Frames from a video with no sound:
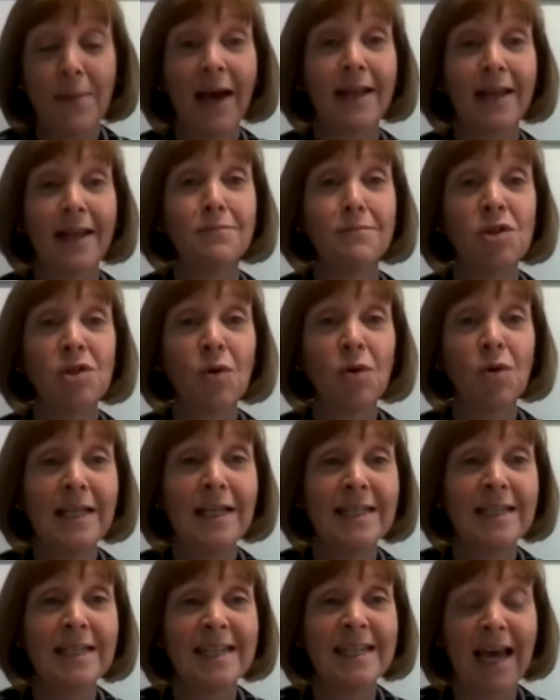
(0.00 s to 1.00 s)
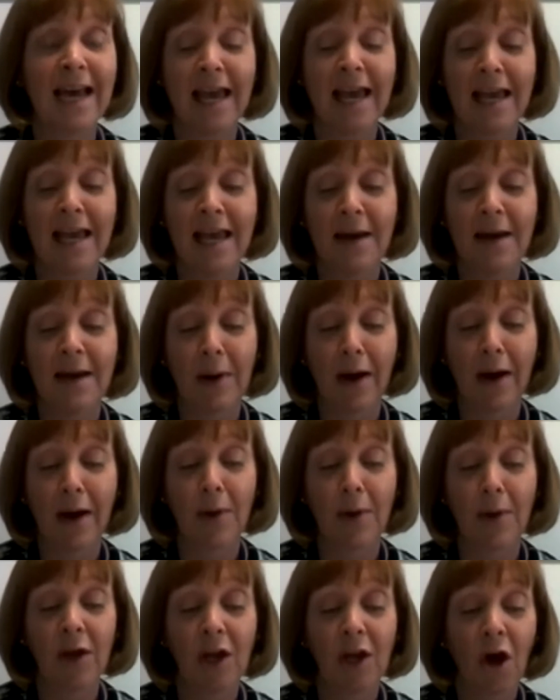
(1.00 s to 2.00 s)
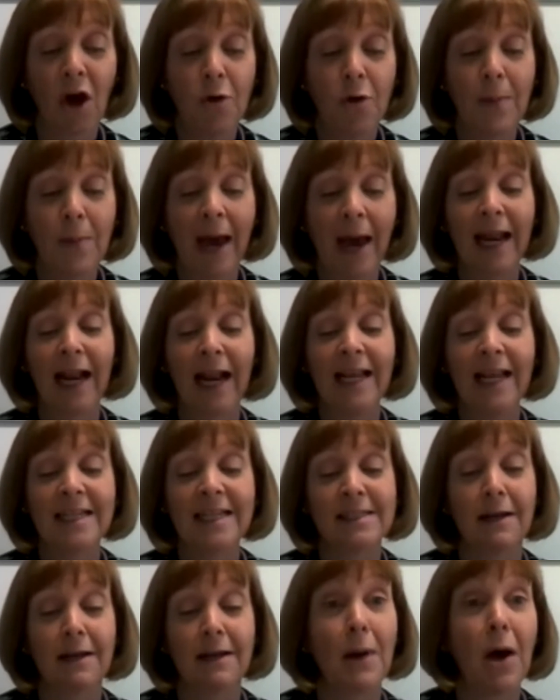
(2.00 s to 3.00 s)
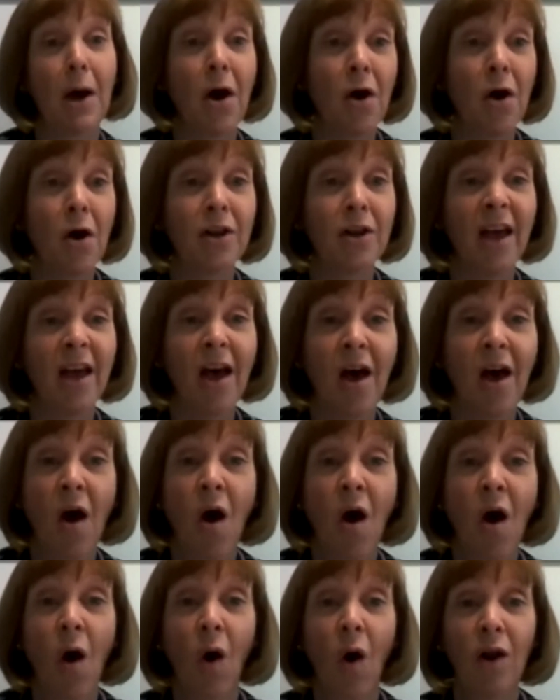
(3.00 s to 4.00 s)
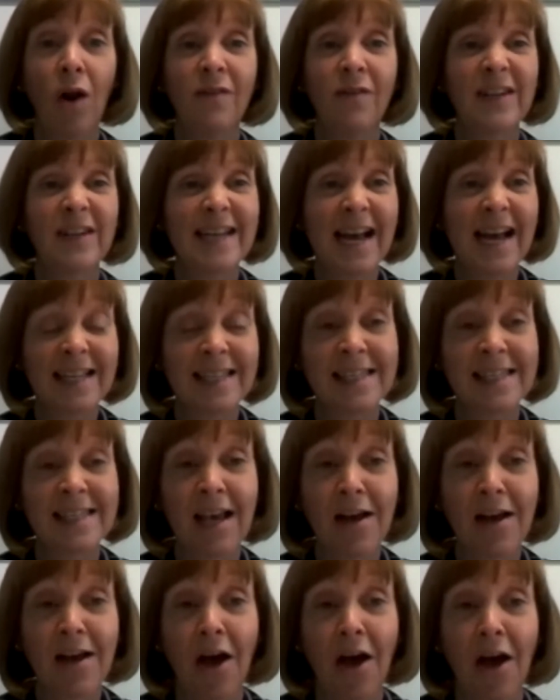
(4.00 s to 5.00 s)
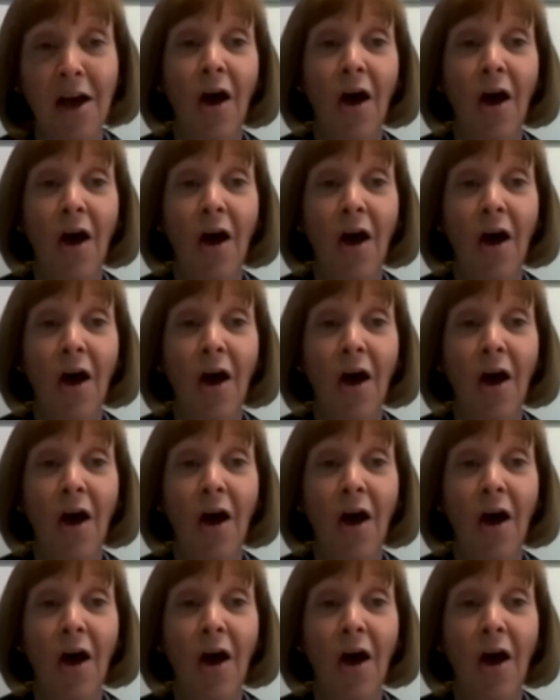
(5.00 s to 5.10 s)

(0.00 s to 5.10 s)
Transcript: and I'm joined today by my co-panelist partner, Oliver Tasker.